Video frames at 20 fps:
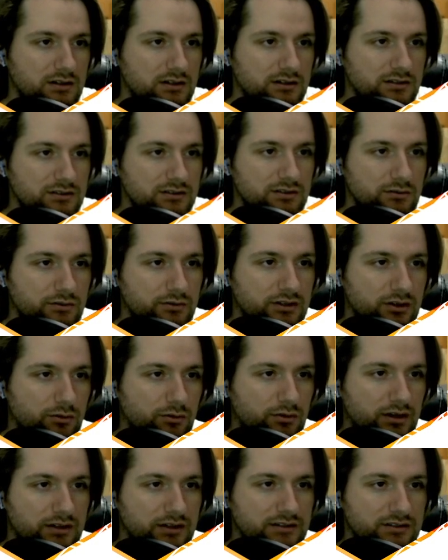So we're going to
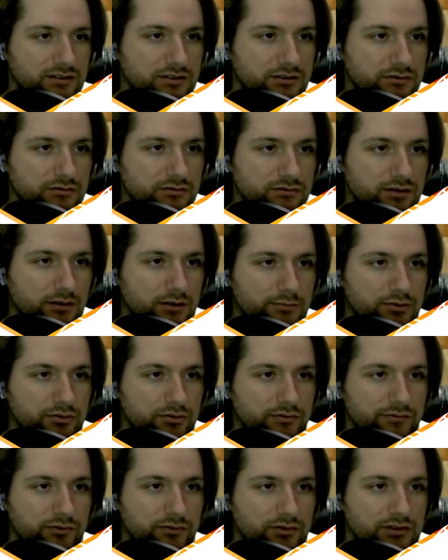want to do a brute
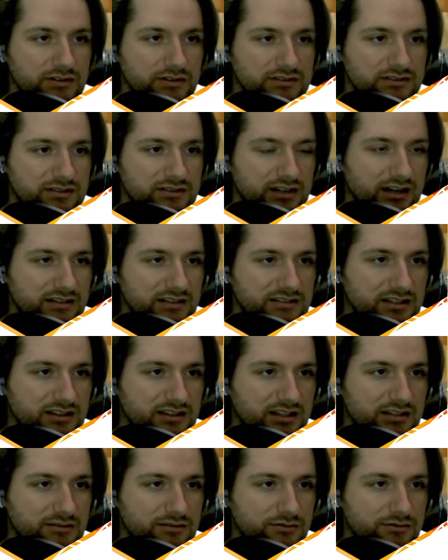force. Did I send
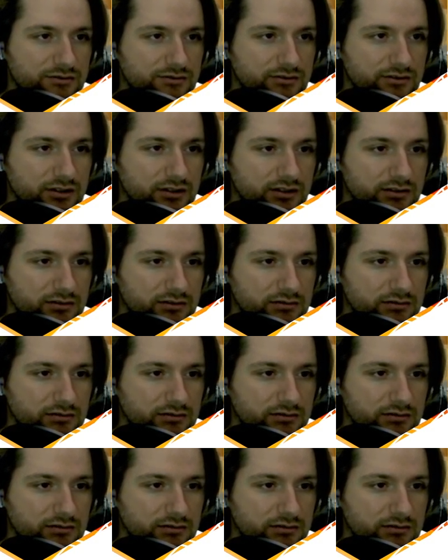that to intruder?